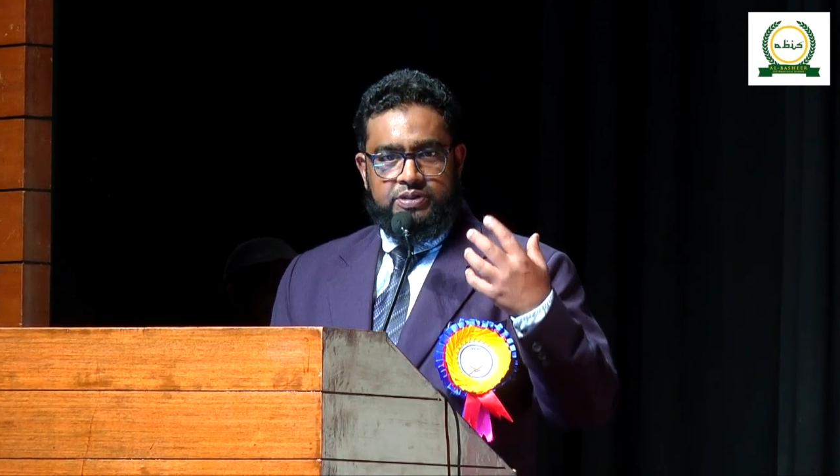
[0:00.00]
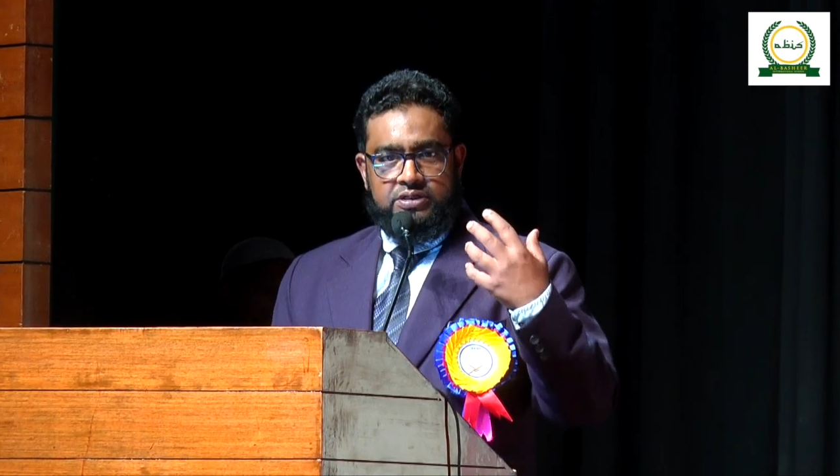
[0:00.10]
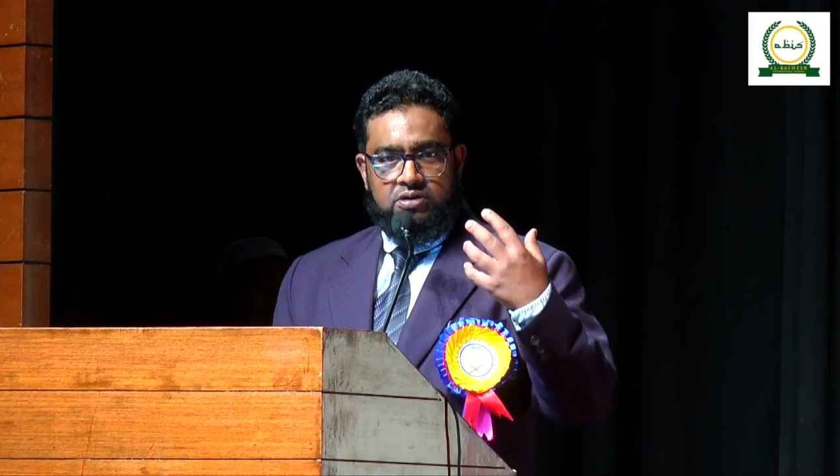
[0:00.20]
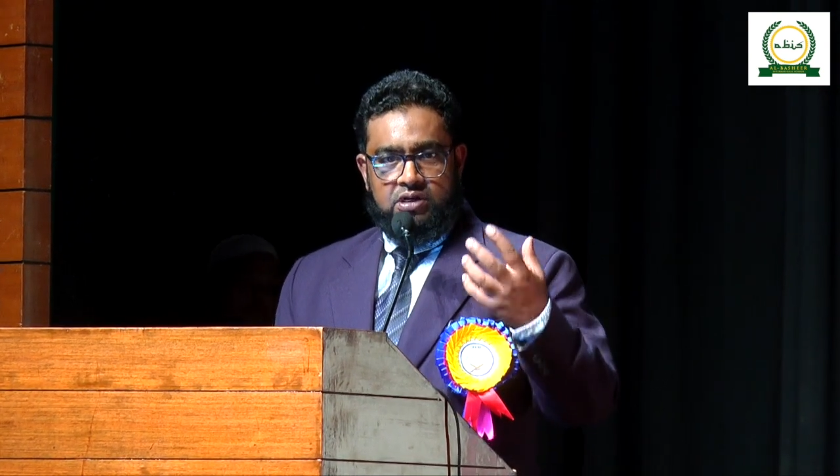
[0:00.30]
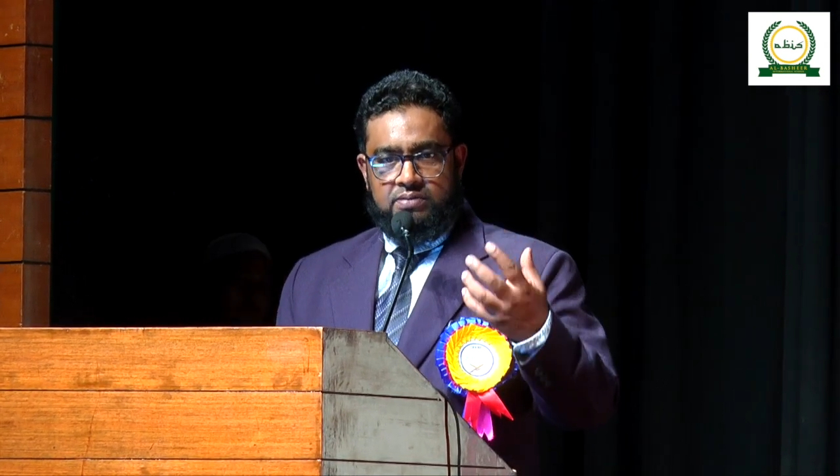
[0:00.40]
we're
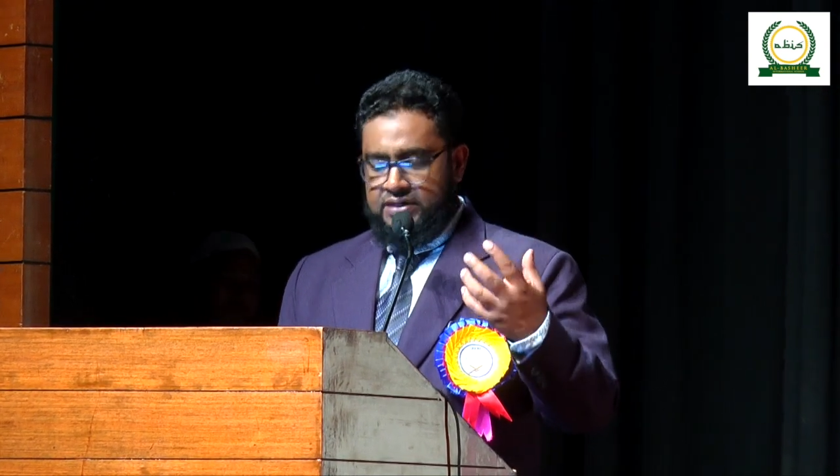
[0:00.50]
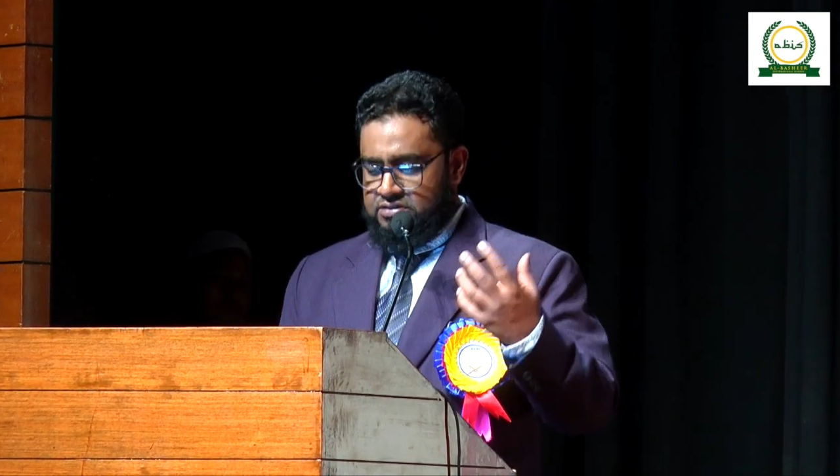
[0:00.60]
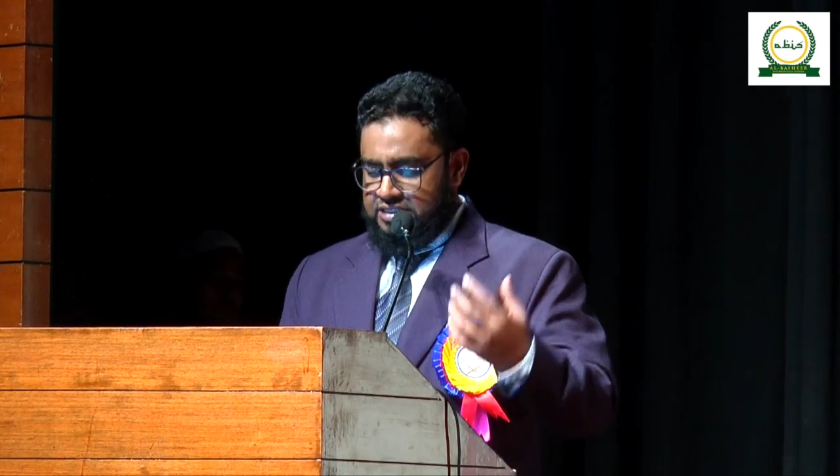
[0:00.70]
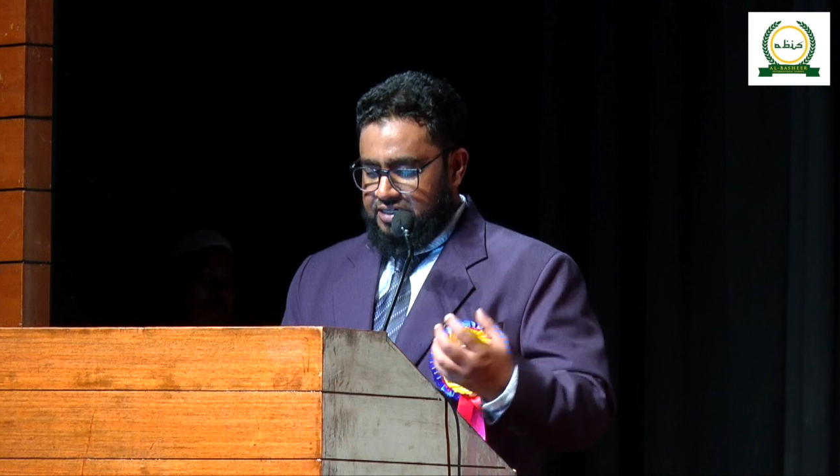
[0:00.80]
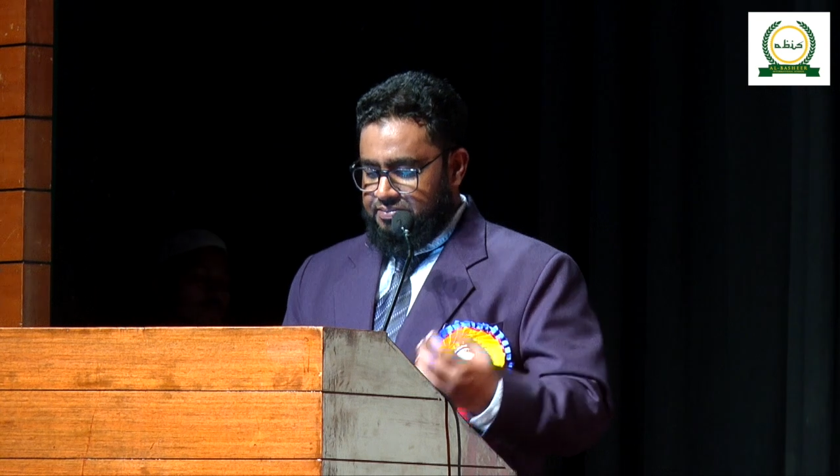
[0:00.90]
talking
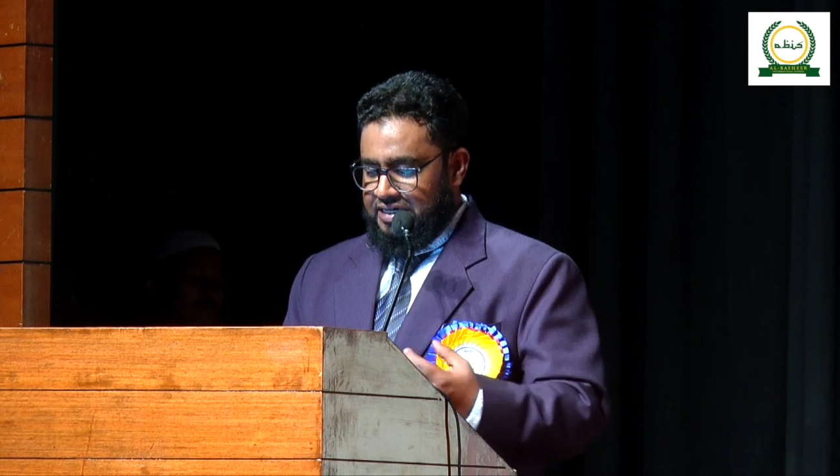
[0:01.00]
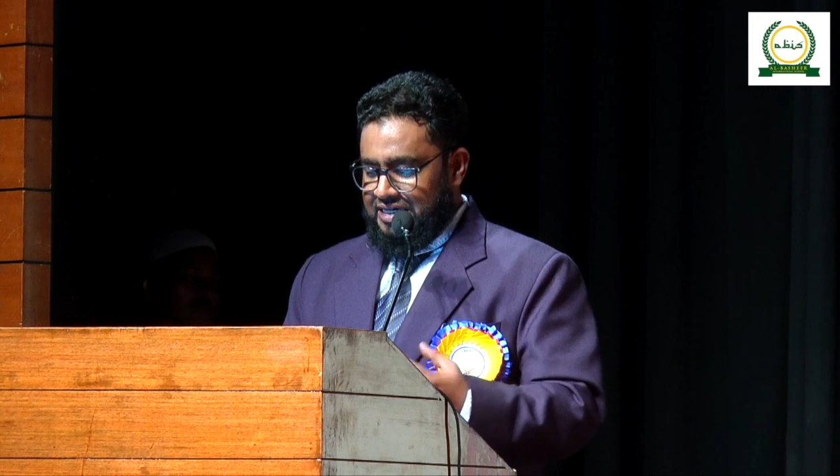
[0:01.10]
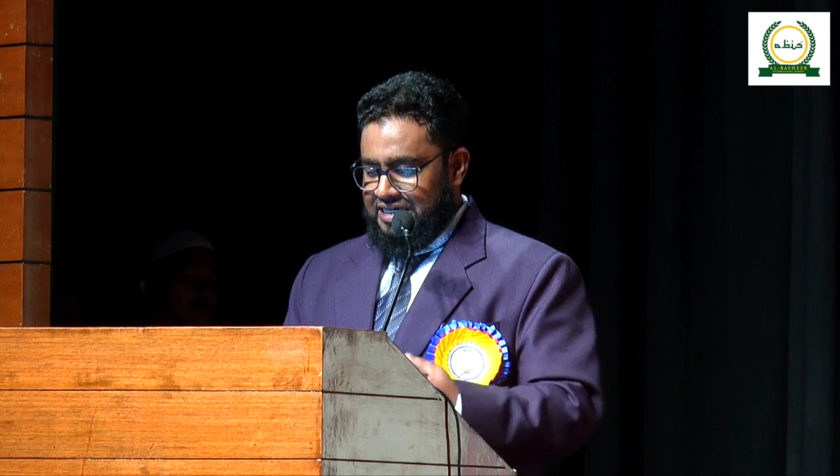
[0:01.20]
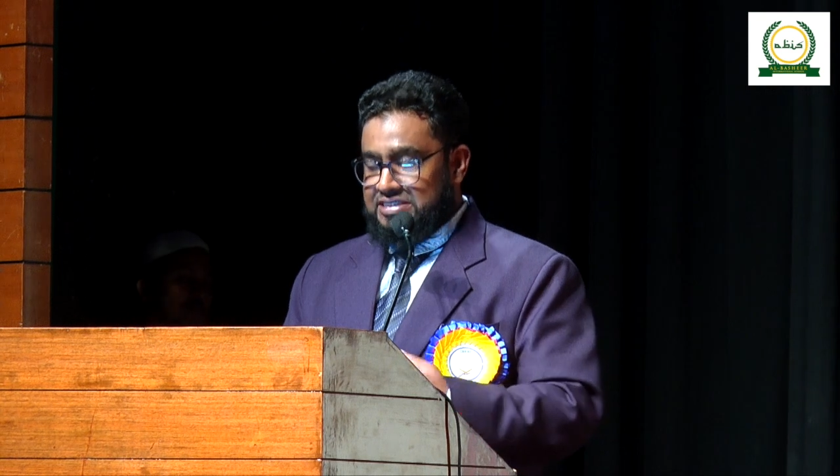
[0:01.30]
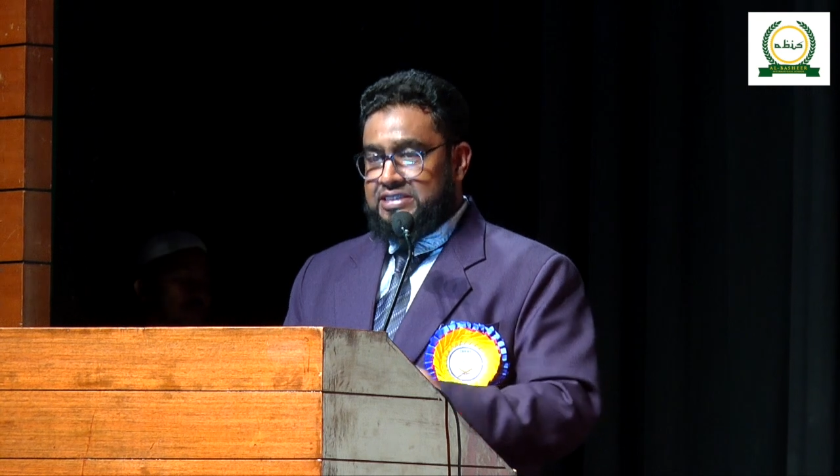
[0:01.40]
about
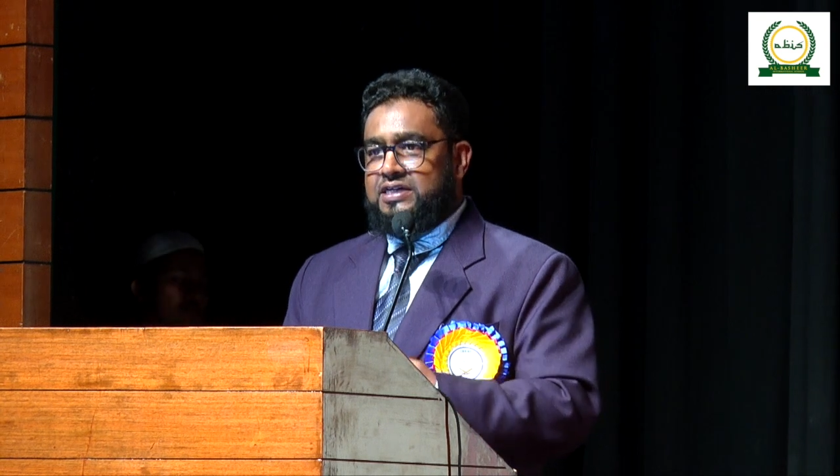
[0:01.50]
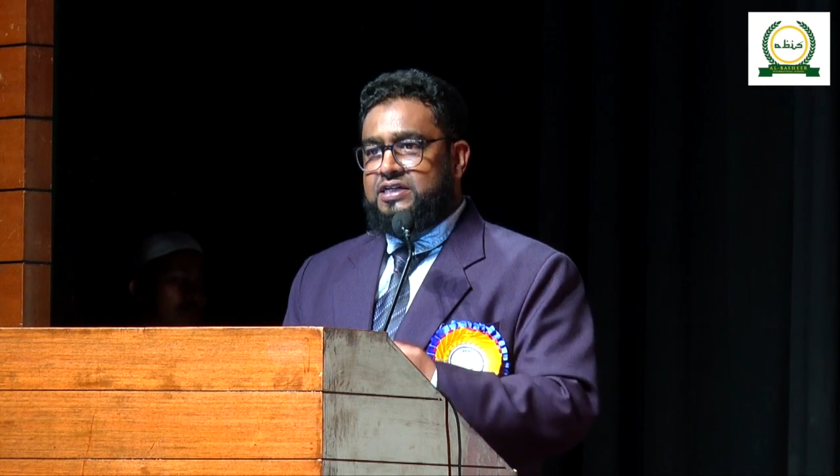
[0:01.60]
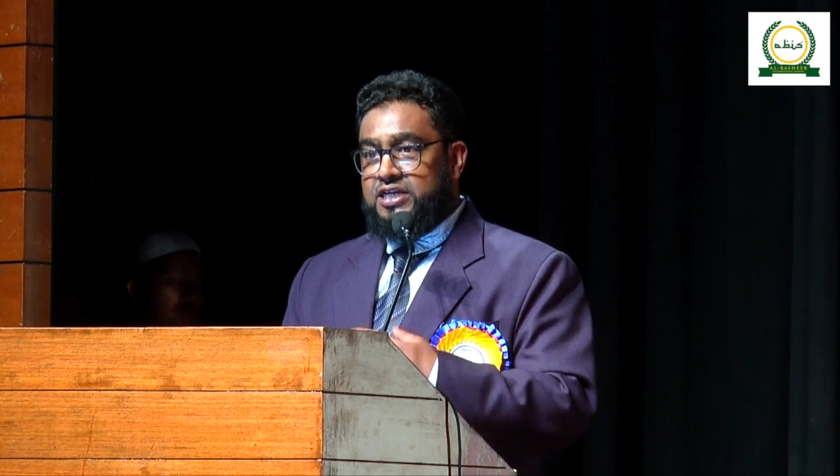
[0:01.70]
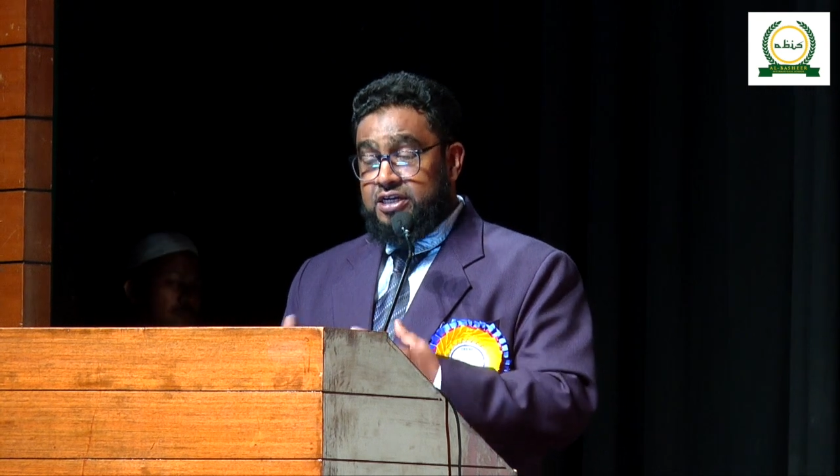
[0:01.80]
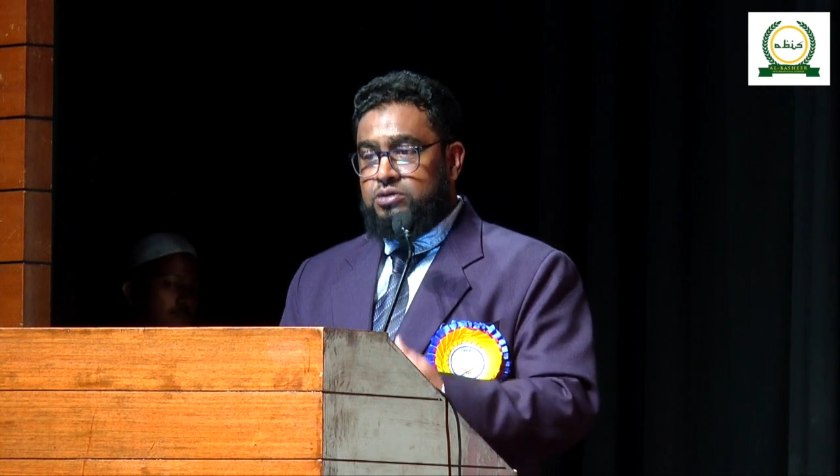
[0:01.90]
tarbiyah as a
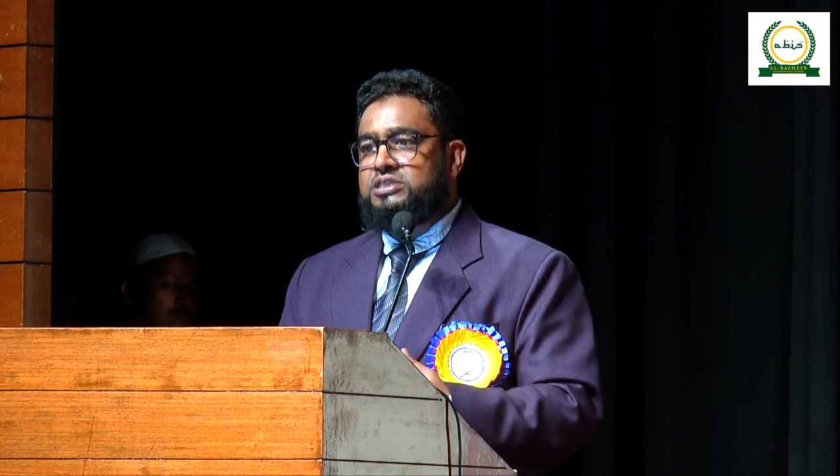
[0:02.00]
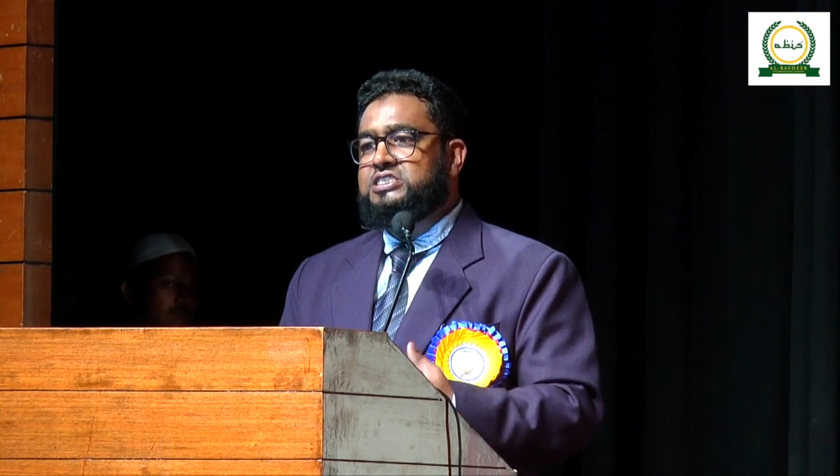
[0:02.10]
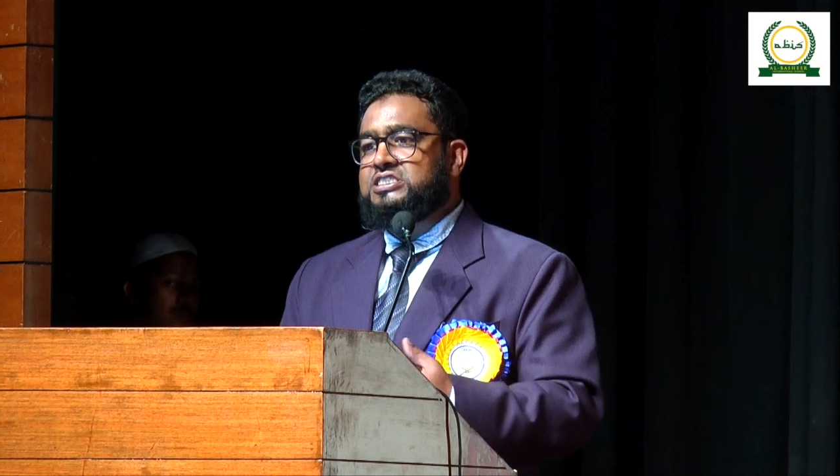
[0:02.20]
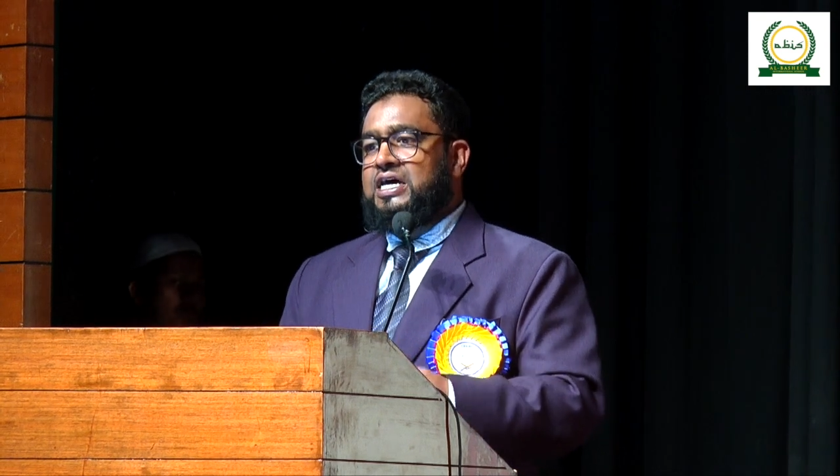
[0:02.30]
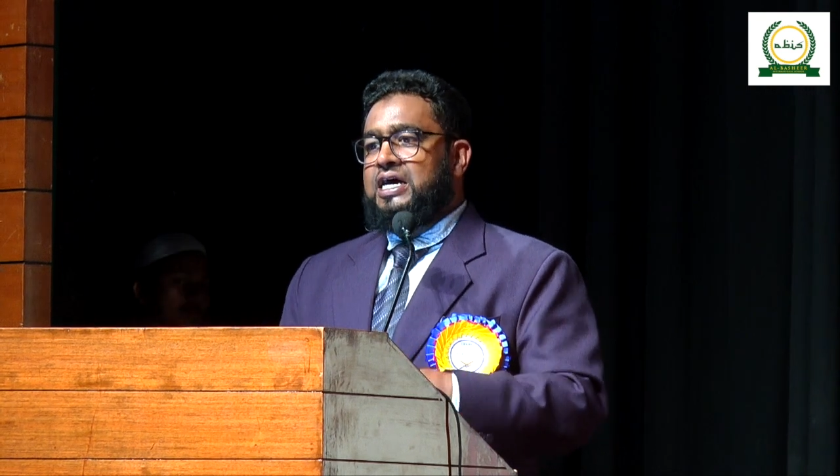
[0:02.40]

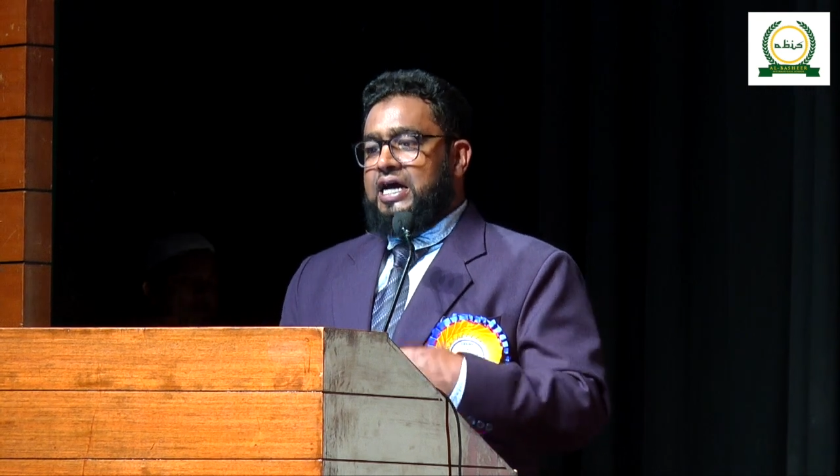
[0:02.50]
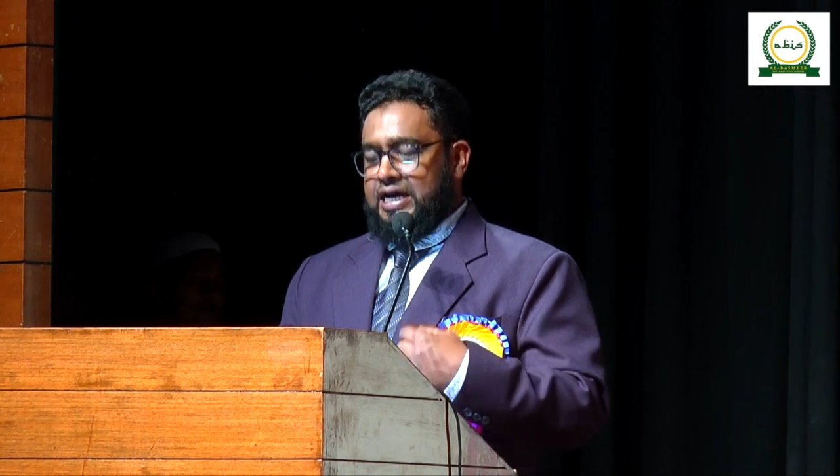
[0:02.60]
continuous